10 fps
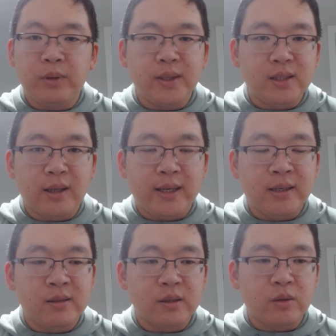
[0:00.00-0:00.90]
Please
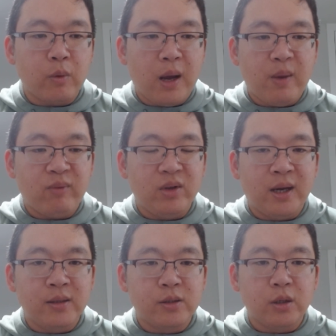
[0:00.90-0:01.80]
like and subscribe if you've
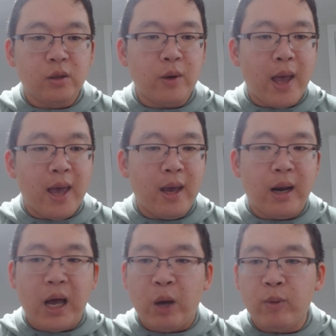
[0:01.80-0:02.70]
done so,
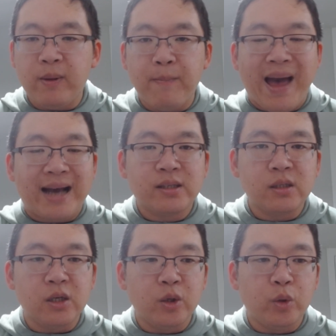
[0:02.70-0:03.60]
and I will be back
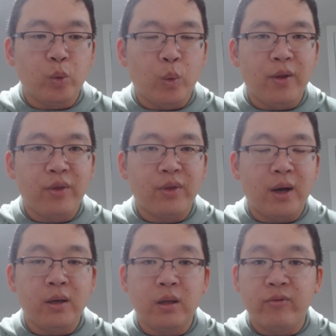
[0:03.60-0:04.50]
soon with
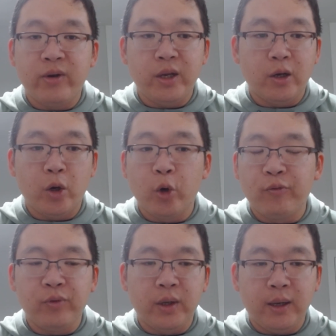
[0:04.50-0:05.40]
another video.
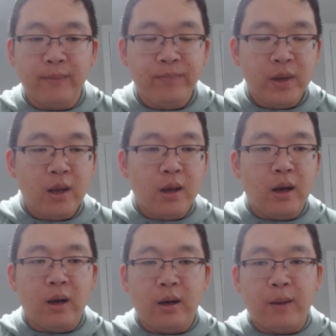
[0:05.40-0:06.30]
Hopefully,
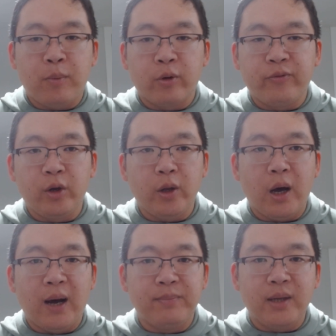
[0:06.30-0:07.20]
a
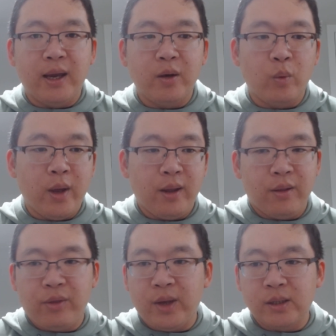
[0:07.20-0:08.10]
portfolio update
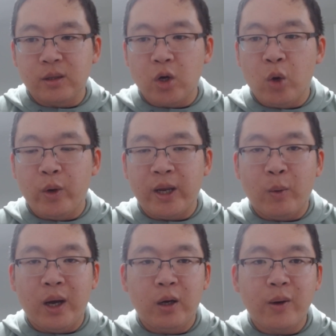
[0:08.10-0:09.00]
when things are going
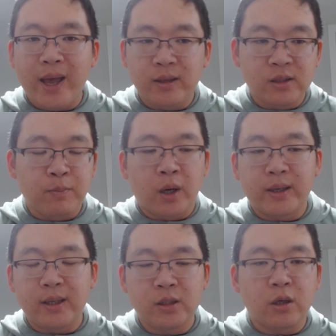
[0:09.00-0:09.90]
well and this
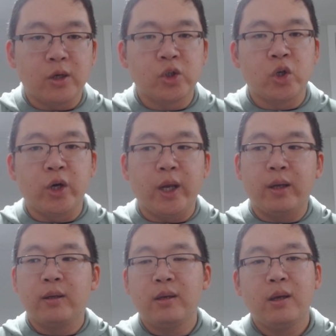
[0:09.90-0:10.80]
market starts
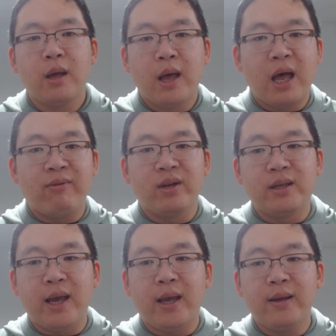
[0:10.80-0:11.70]
turning. Have a
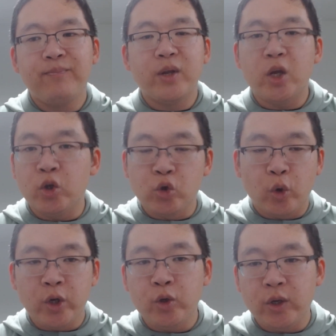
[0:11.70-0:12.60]
good day.
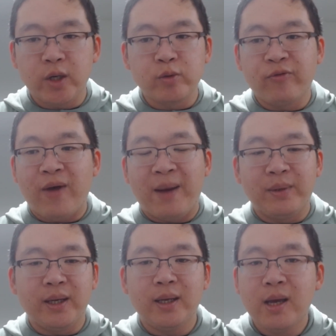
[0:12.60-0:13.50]
Enjoy your New Year's with
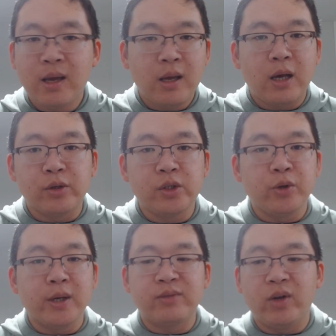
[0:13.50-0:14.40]
family. I'll
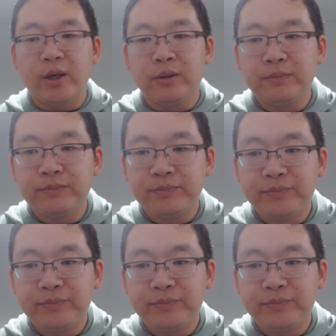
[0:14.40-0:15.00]
see you next video.